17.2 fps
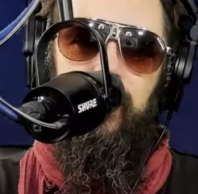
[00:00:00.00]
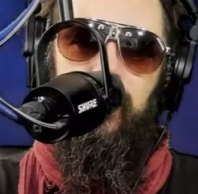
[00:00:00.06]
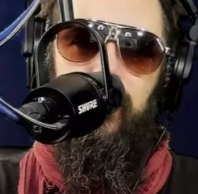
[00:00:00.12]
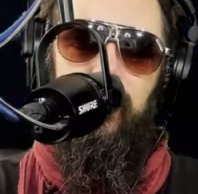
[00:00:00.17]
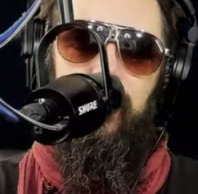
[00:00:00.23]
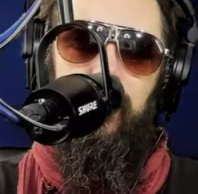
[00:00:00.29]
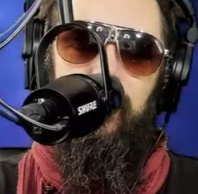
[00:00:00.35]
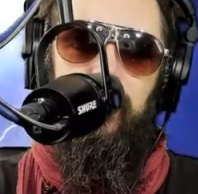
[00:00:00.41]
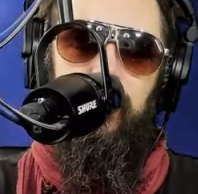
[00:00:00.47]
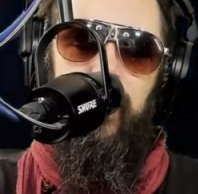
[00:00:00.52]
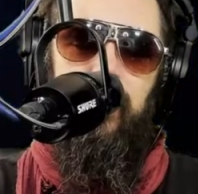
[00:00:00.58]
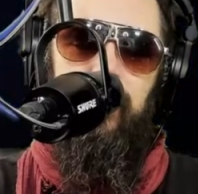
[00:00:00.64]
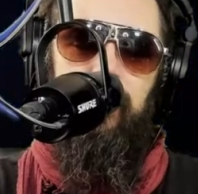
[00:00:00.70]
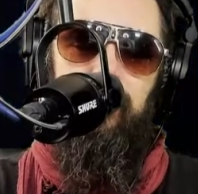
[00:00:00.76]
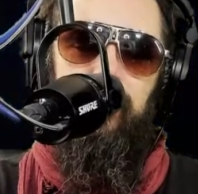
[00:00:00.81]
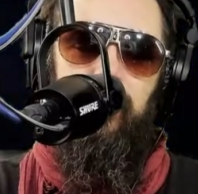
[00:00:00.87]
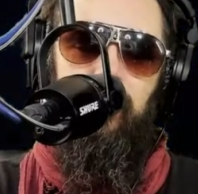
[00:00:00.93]
you know, you
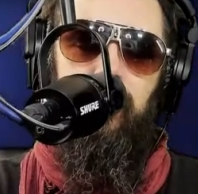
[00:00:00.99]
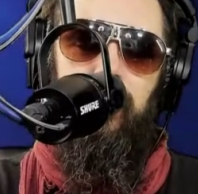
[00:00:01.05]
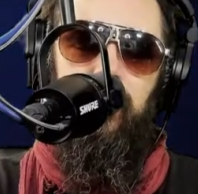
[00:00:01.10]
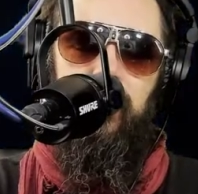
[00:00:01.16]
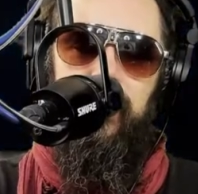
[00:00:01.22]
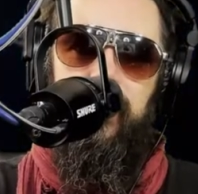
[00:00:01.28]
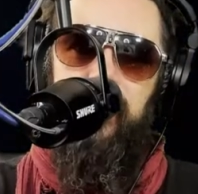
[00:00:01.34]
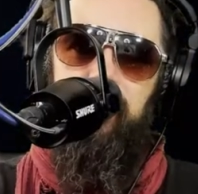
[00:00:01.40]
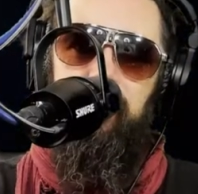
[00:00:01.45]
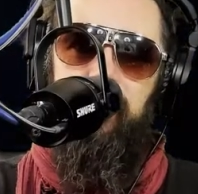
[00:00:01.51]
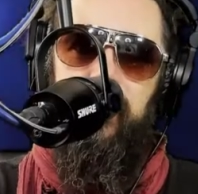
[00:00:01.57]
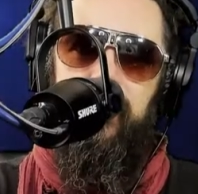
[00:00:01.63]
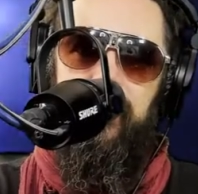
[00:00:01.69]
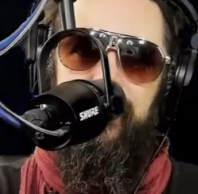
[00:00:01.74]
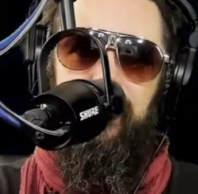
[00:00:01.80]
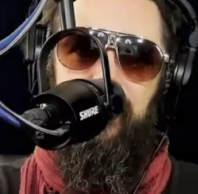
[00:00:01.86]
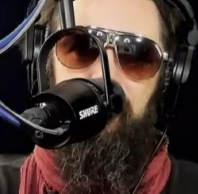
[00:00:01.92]
have the world at your
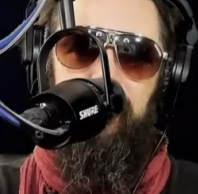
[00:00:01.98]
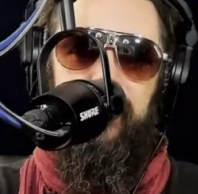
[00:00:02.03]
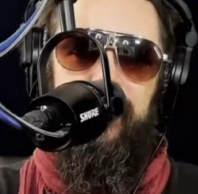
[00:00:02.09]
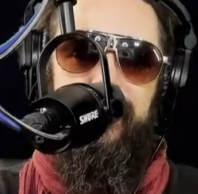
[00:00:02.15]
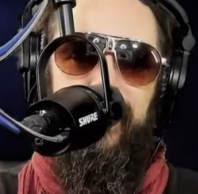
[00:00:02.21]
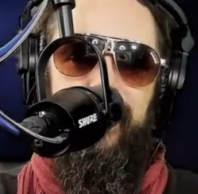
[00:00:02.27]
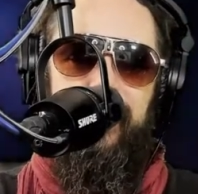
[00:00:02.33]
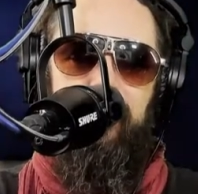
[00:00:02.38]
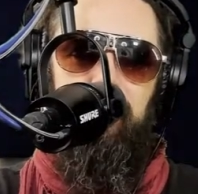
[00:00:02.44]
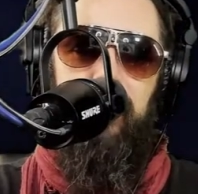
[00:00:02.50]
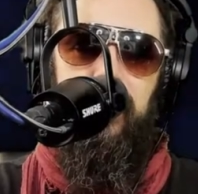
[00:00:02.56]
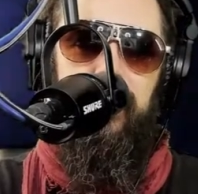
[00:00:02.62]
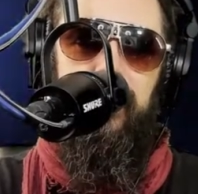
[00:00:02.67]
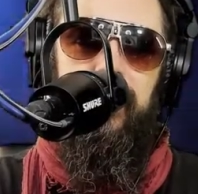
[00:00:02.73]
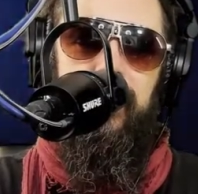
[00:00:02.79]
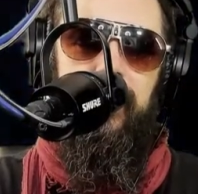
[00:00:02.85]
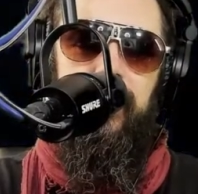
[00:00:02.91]
fingertips,
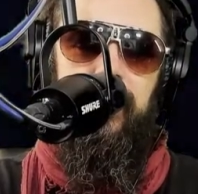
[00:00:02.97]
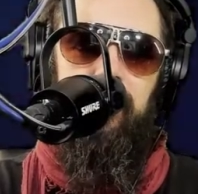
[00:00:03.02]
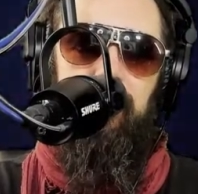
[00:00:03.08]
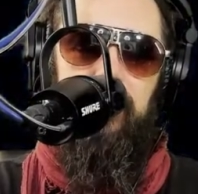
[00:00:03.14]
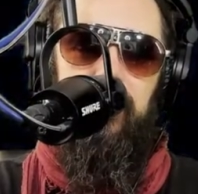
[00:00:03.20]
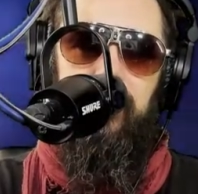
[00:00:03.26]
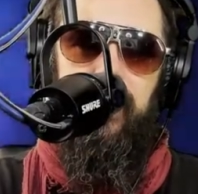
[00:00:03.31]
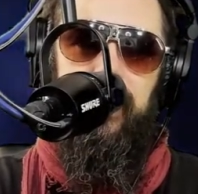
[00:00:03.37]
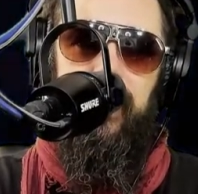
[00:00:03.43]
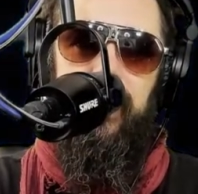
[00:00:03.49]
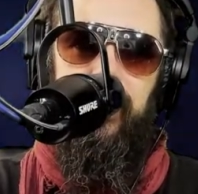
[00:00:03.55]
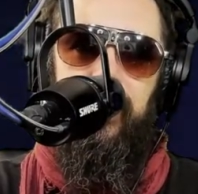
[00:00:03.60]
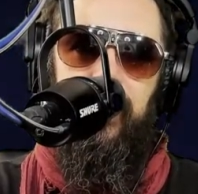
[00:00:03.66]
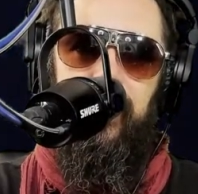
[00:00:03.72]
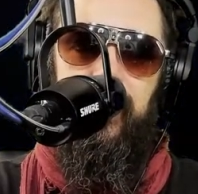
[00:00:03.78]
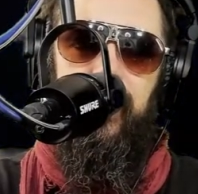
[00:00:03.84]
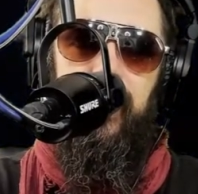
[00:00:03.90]
accessibility,
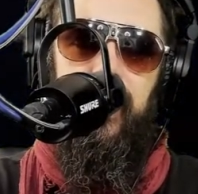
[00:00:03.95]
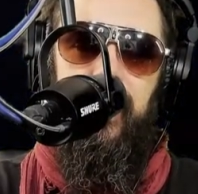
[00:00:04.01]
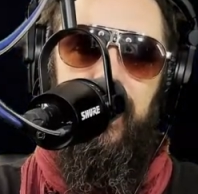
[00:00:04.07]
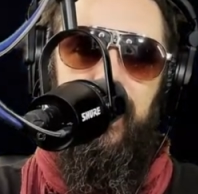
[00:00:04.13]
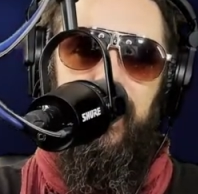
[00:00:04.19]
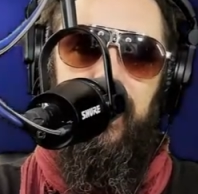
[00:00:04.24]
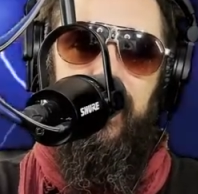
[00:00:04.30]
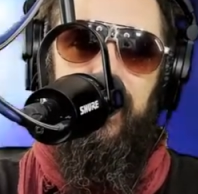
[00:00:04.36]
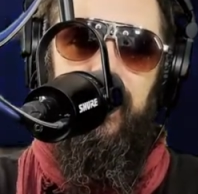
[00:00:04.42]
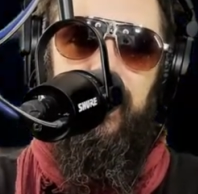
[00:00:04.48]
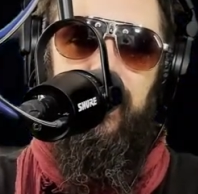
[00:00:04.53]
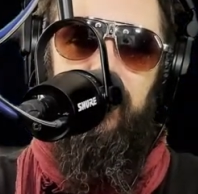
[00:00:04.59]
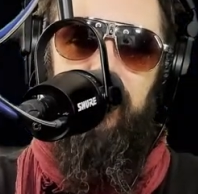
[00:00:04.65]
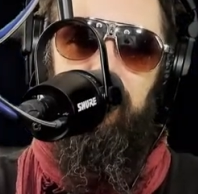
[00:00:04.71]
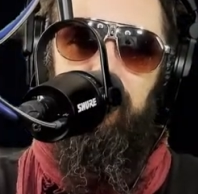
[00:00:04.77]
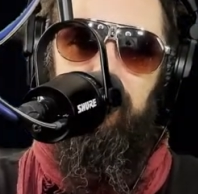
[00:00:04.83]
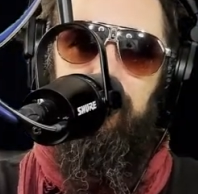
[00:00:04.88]
communication,
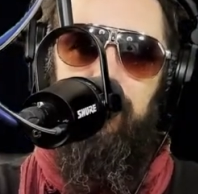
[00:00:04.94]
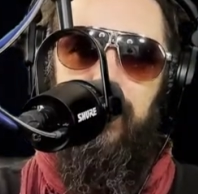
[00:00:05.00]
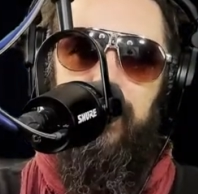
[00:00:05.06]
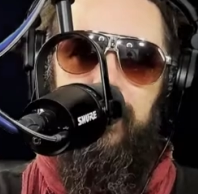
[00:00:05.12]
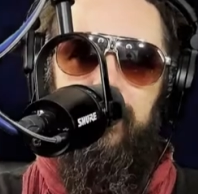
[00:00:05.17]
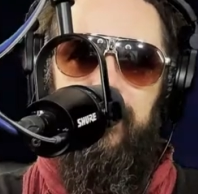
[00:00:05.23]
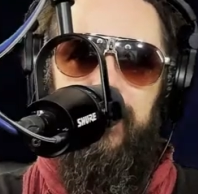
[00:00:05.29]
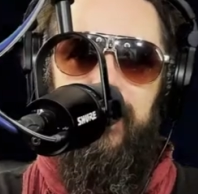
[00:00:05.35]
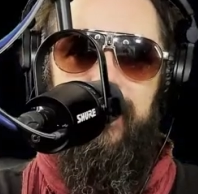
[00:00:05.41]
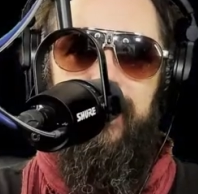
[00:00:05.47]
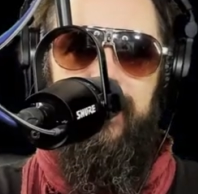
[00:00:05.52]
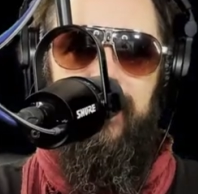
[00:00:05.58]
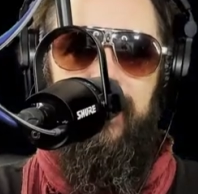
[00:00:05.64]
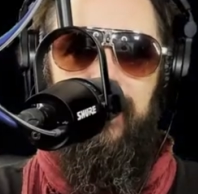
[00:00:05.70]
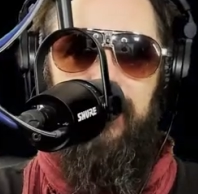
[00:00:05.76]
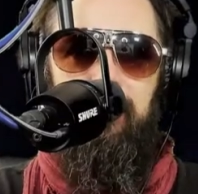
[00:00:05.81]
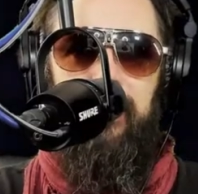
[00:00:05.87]
but you just
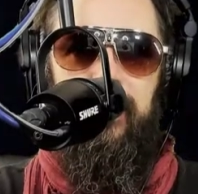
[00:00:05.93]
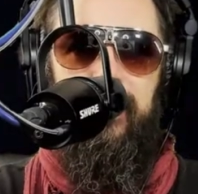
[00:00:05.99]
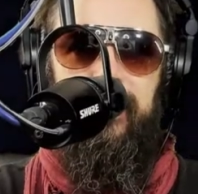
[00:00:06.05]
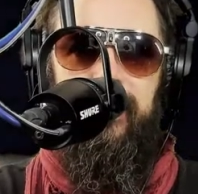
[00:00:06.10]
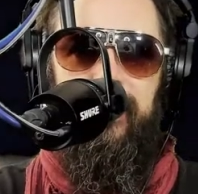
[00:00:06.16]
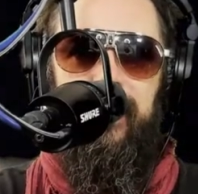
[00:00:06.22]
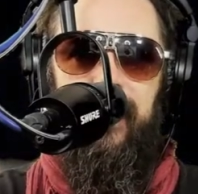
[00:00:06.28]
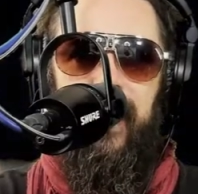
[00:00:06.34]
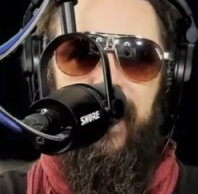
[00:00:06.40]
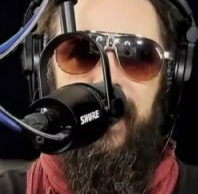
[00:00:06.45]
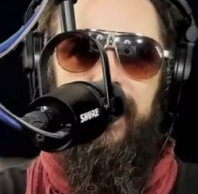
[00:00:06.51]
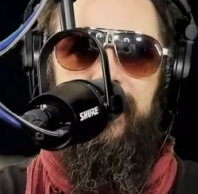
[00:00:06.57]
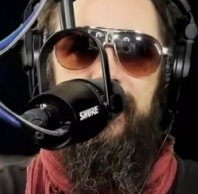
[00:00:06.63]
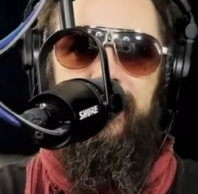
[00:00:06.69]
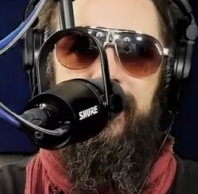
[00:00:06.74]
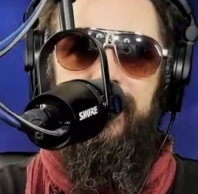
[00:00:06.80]
stare at pictures of cats